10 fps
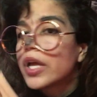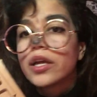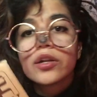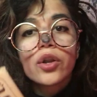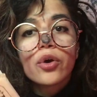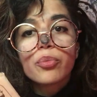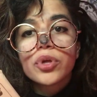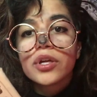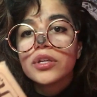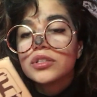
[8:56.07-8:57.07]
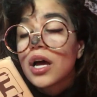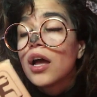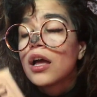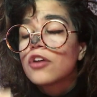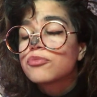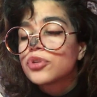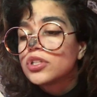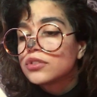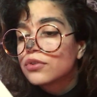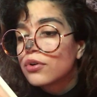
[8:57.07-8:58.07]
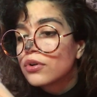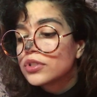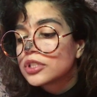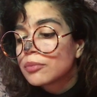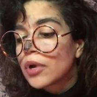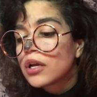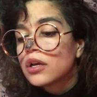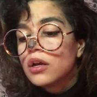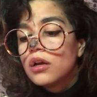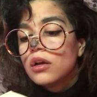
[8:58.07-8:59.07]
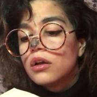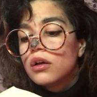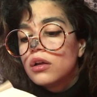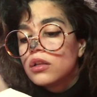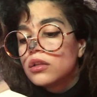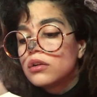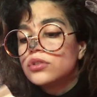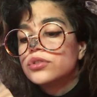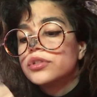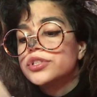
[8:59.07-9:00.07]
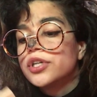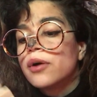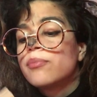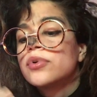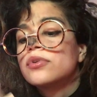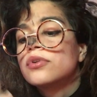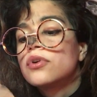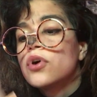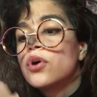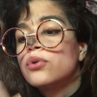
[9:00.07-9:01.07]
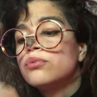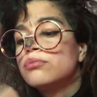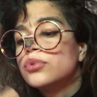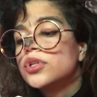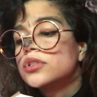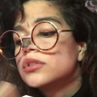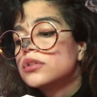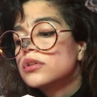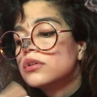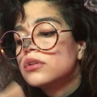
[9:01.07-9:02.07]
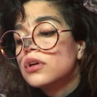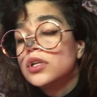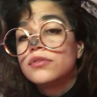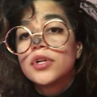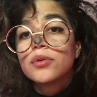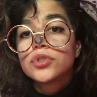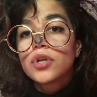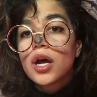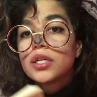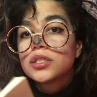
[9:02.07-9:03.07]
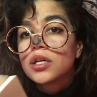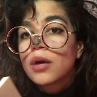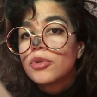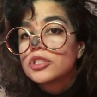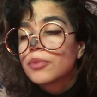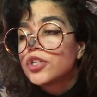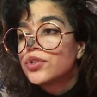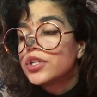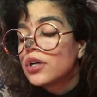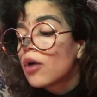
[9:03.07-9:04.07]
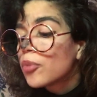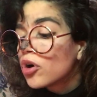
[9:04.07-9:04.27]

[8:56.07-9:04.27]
and no peace. I have peace, of course, in my little treetop home, but... And if anyone tries to come into my treetop